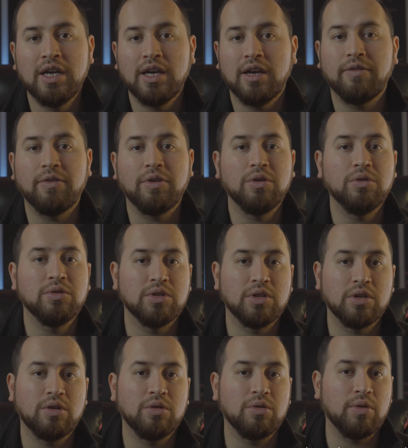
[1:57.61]
if you use
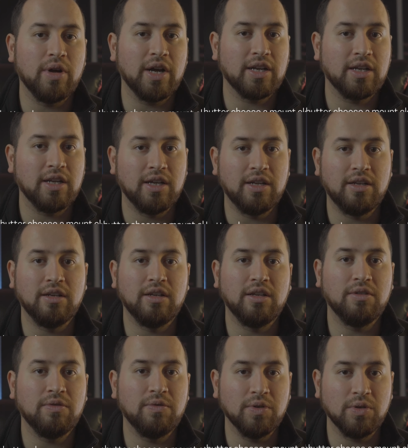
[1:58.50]
the correct
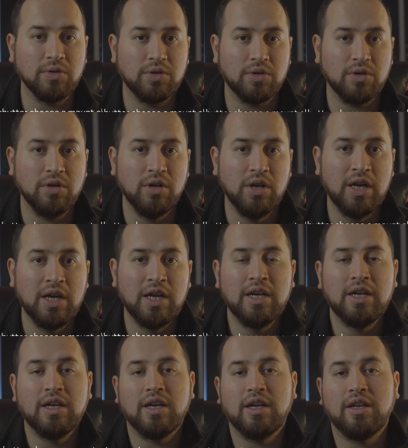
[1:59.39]
ND filter
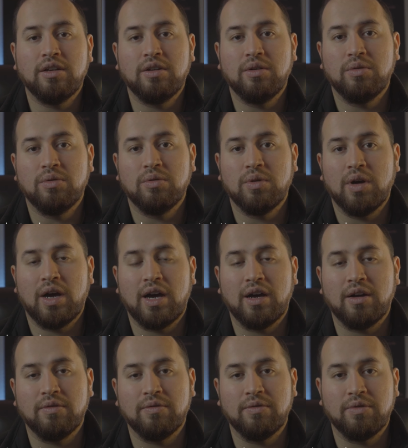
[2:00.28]
and you
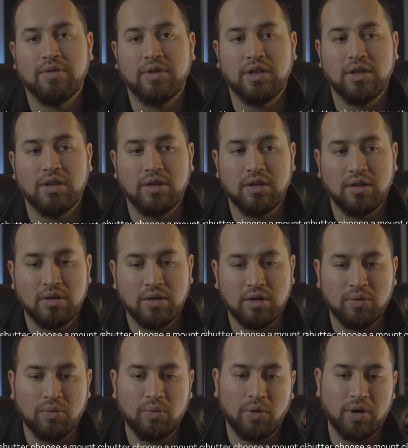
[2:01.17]
have the
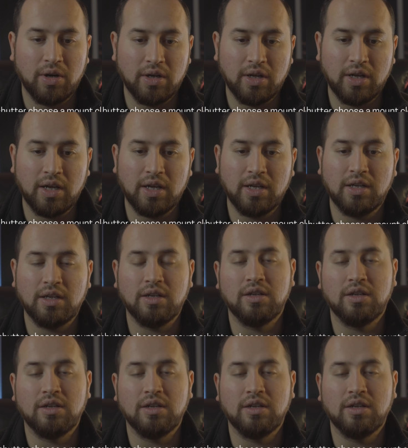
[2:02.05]
180